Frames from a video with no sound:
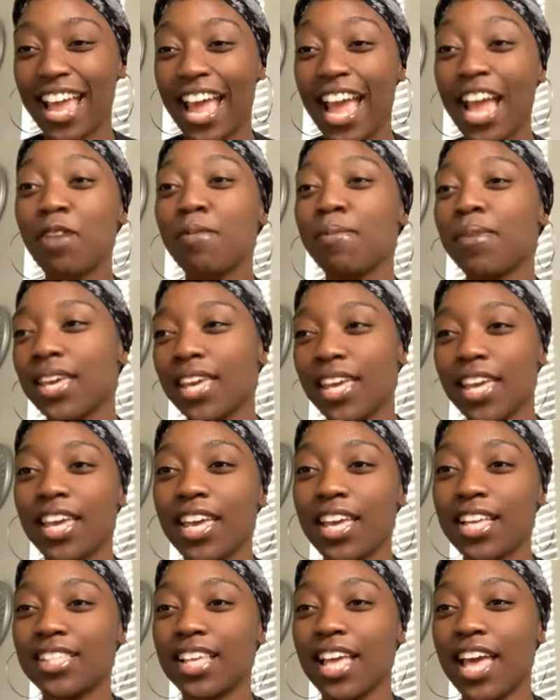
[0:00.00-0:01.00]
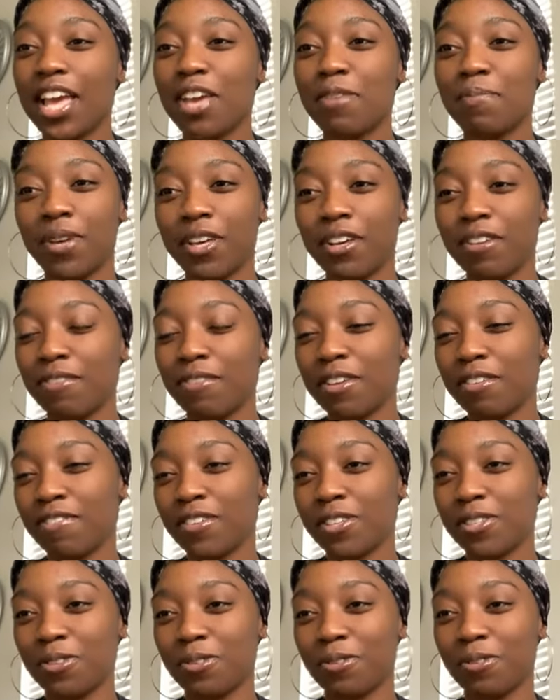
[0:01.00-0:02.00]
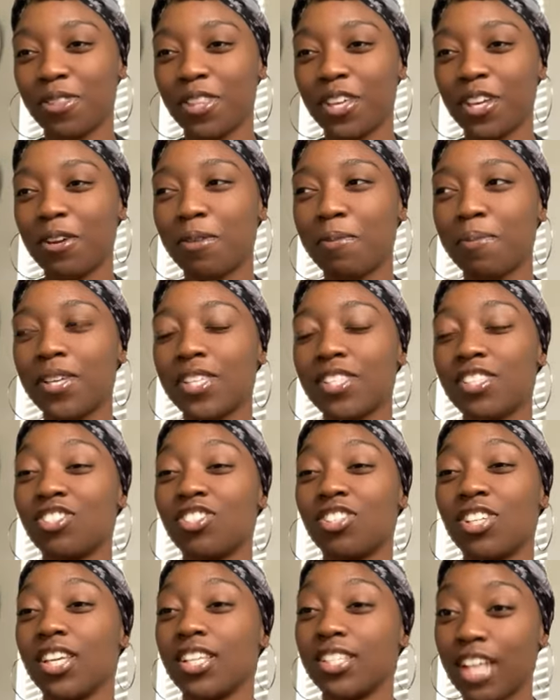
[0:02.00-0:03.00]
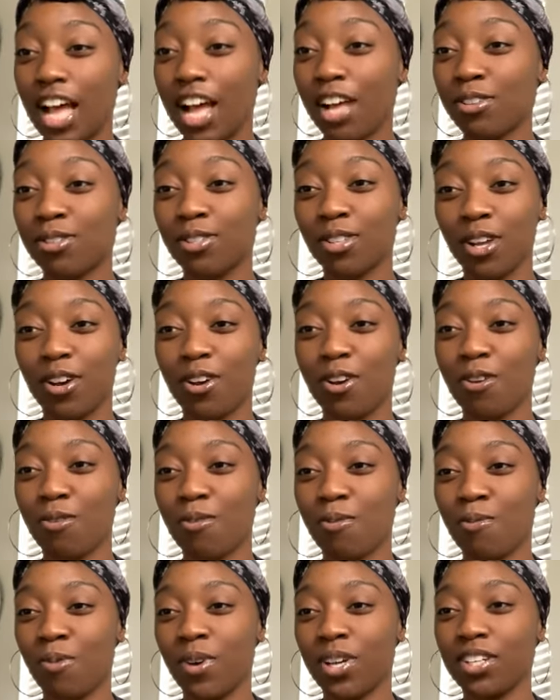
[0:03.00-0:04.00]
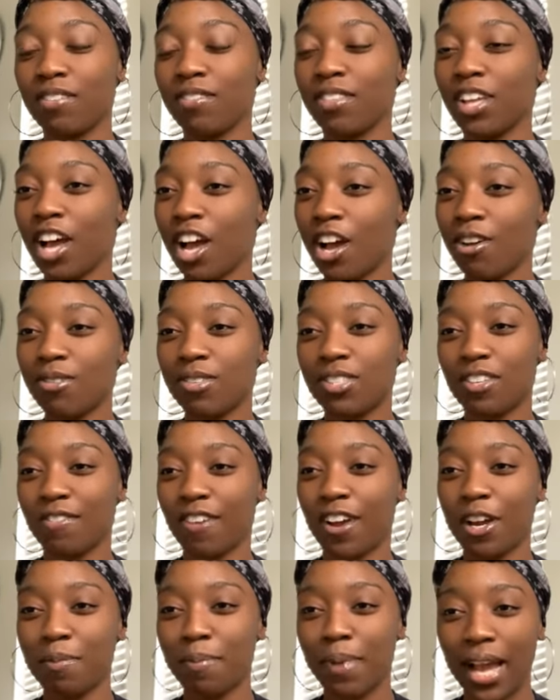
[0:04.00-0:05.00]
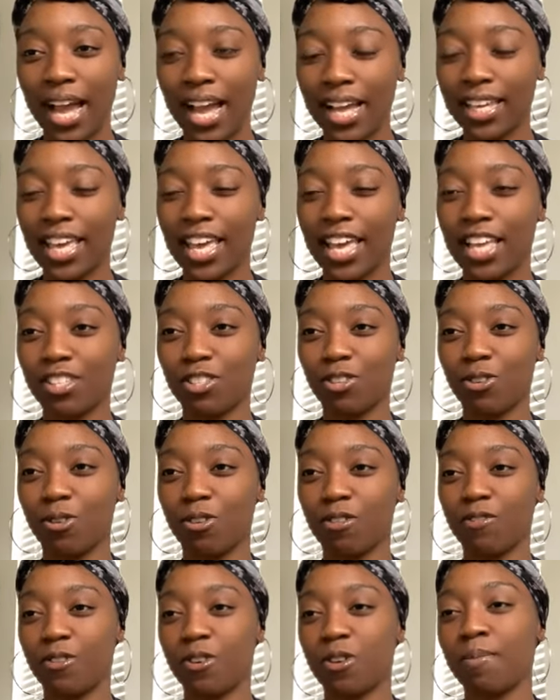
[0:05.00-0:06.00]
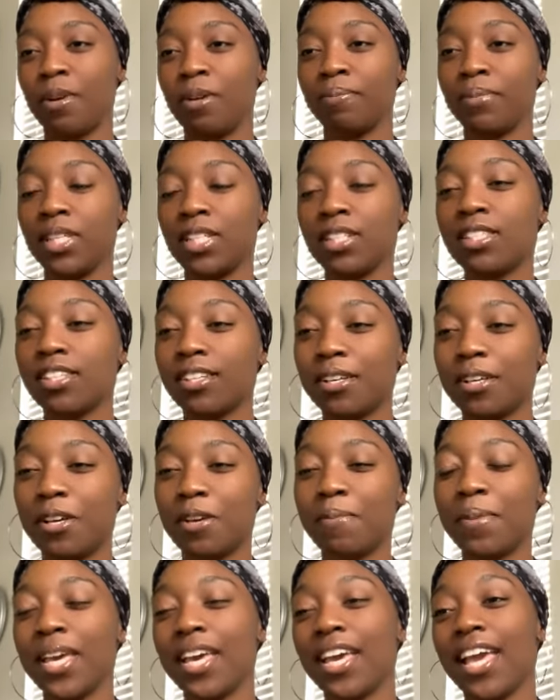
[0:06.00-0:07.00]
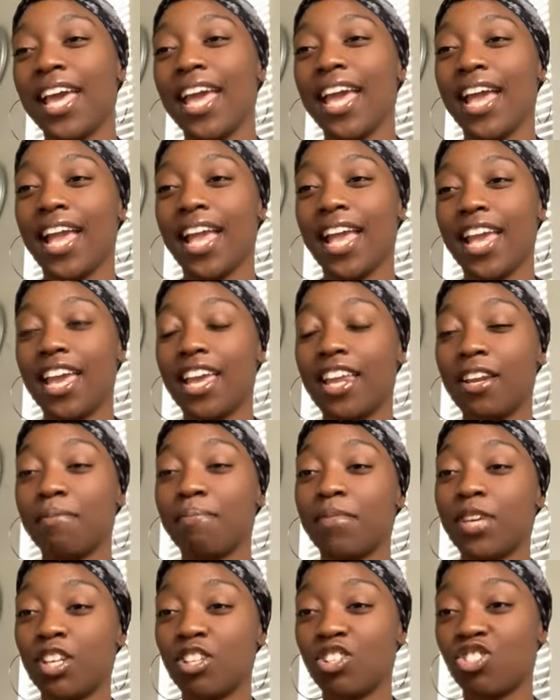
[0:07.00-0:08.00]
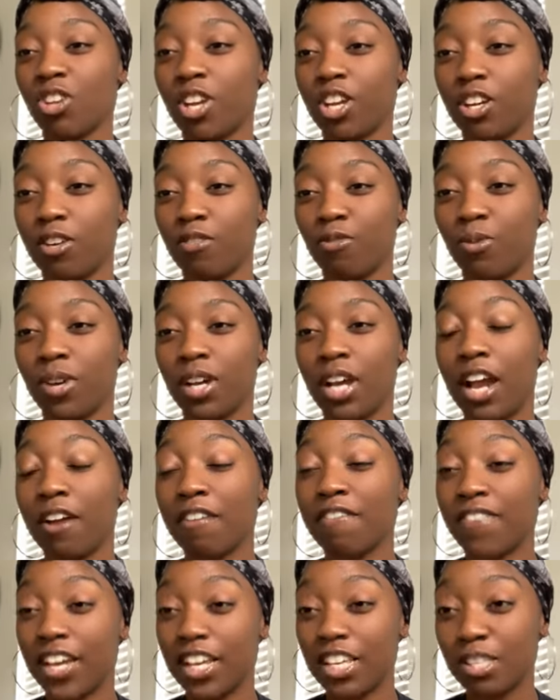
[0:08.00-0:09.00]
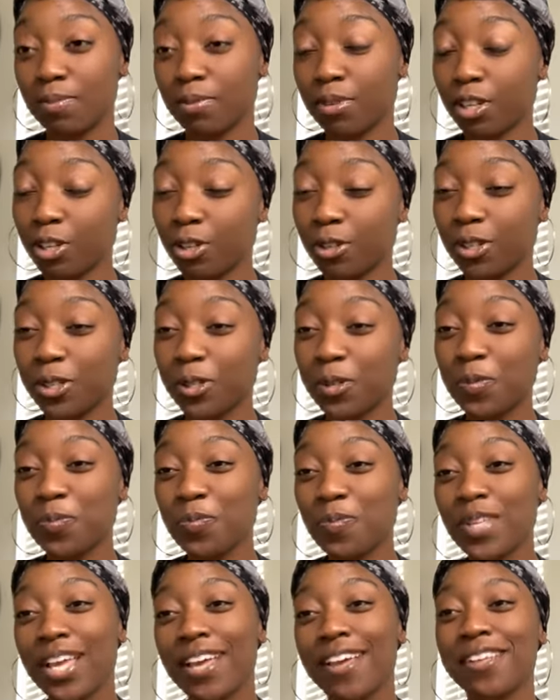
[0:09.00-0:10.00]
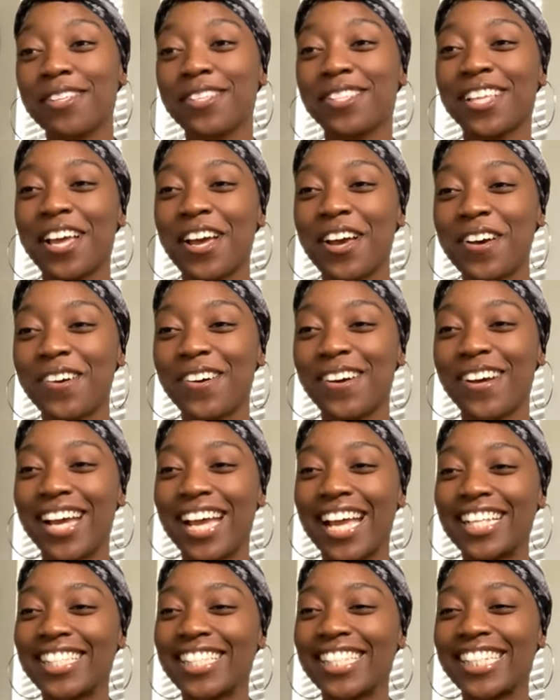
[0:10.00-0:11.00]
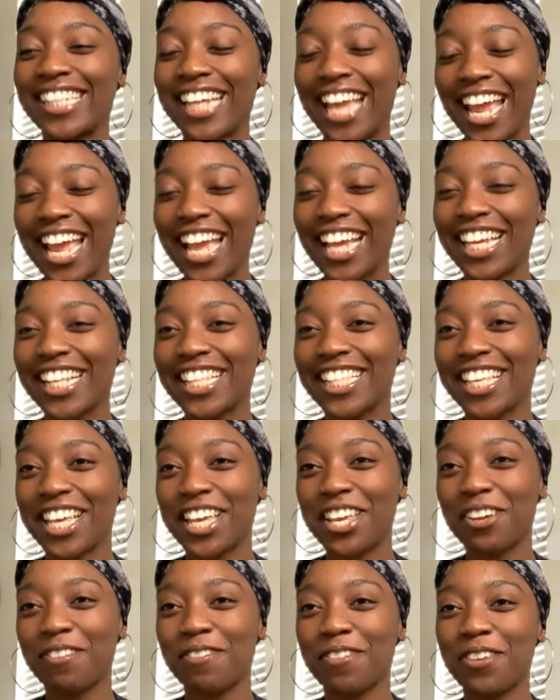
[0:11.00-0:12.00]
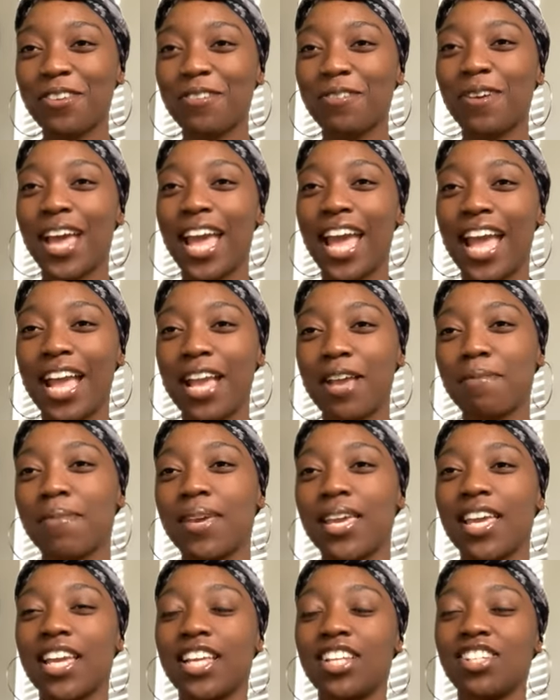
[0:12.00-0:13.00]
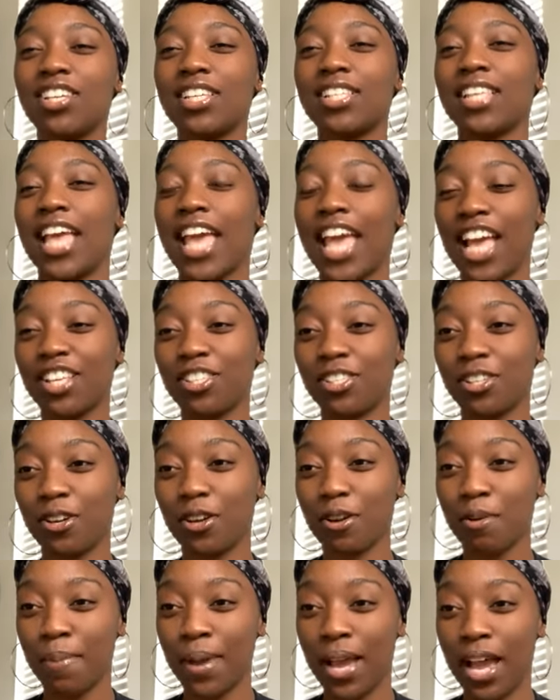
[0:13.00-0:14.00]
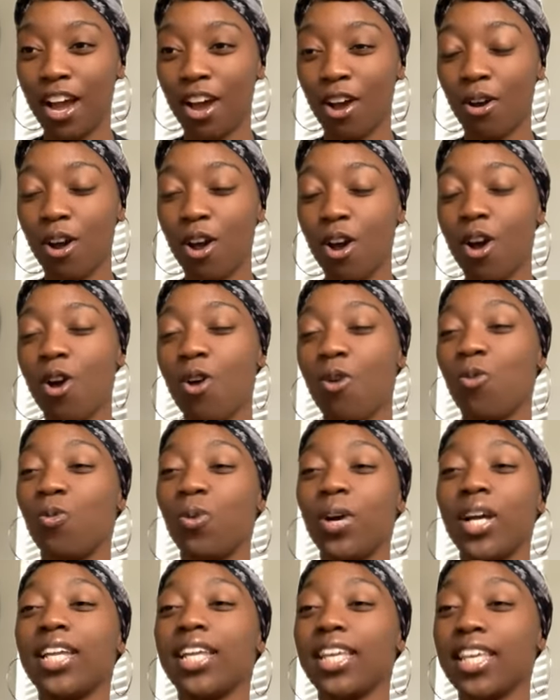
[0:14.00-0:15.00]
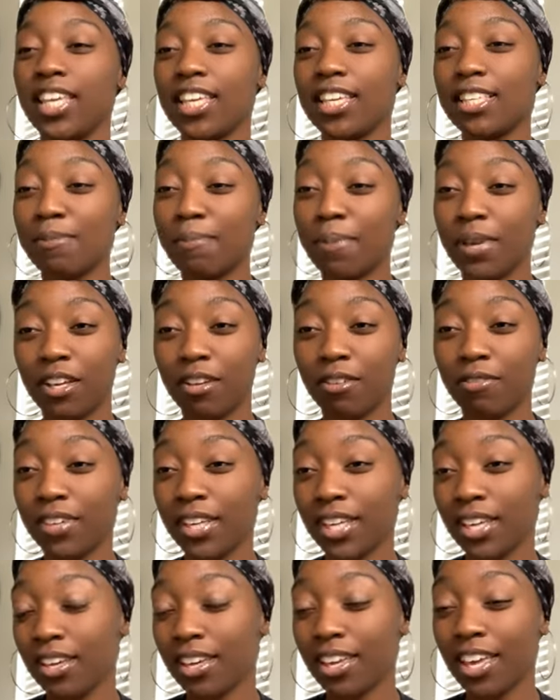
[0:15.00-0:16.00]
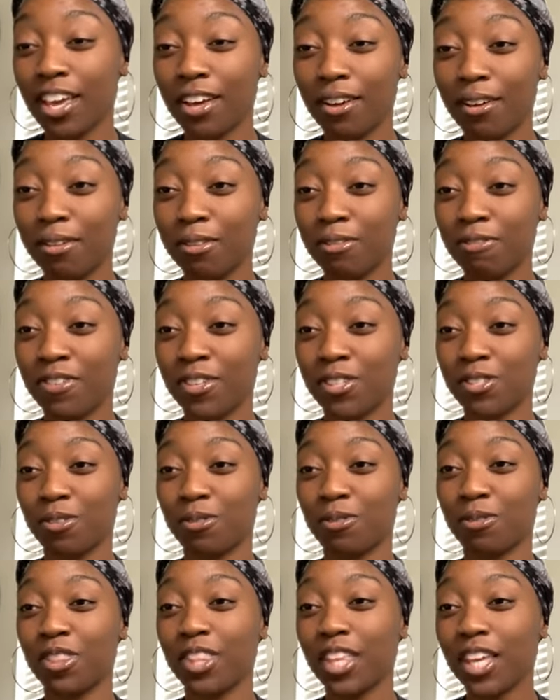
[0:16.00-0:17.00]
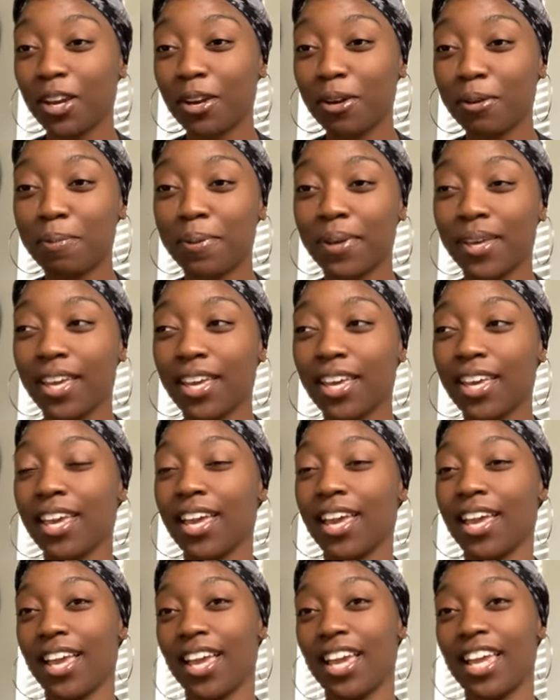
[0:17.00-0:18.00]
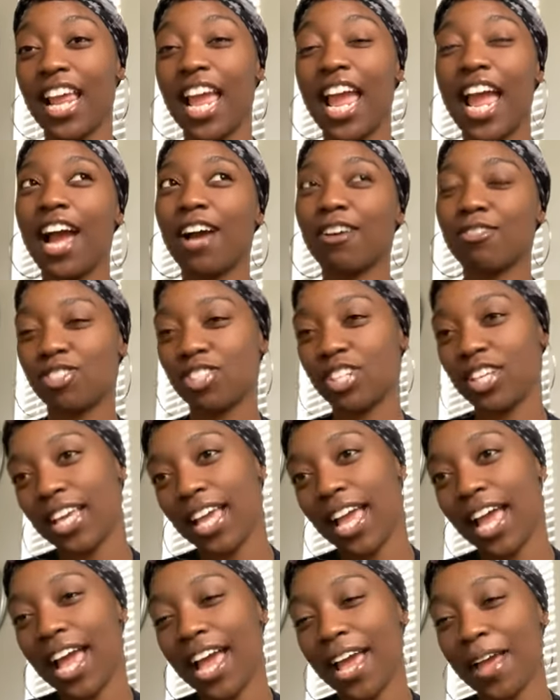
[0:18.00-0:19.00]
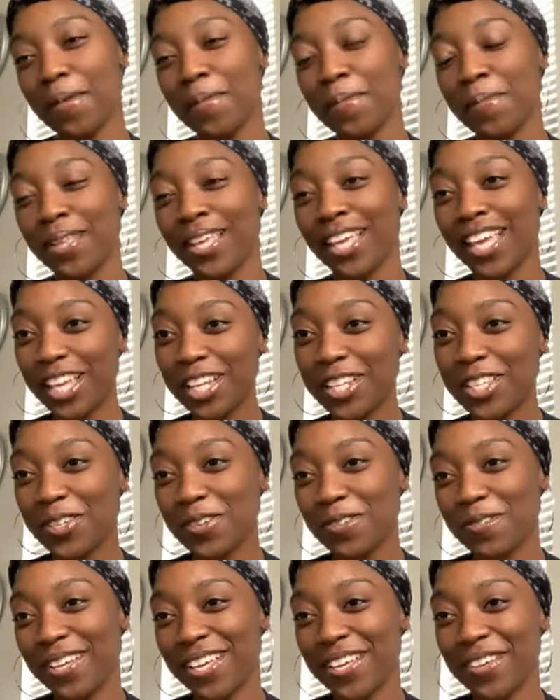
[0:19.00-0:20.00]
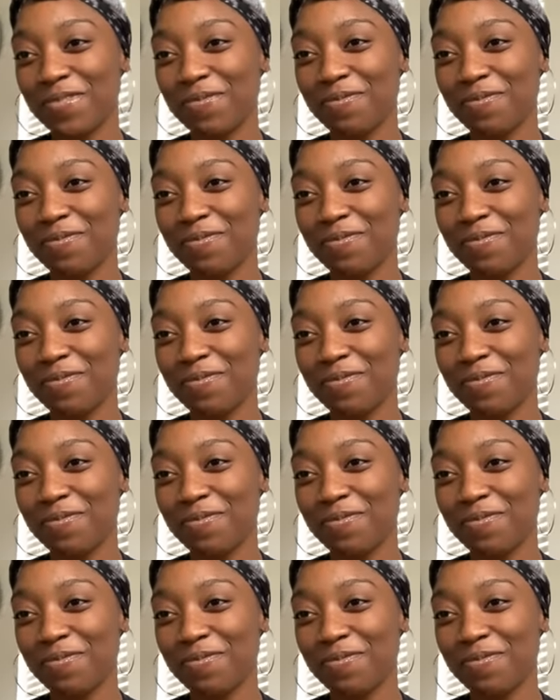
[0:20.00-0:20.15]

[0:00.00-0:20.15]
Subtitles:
Amy is a pelvic physical therapist, and she is also one of the hosts of our podcast, Core 4 Momentum, and administrator of our Facebook group. So today I get to interview Amy and just ask her about what is pelvic health physical therapy and how she got into it.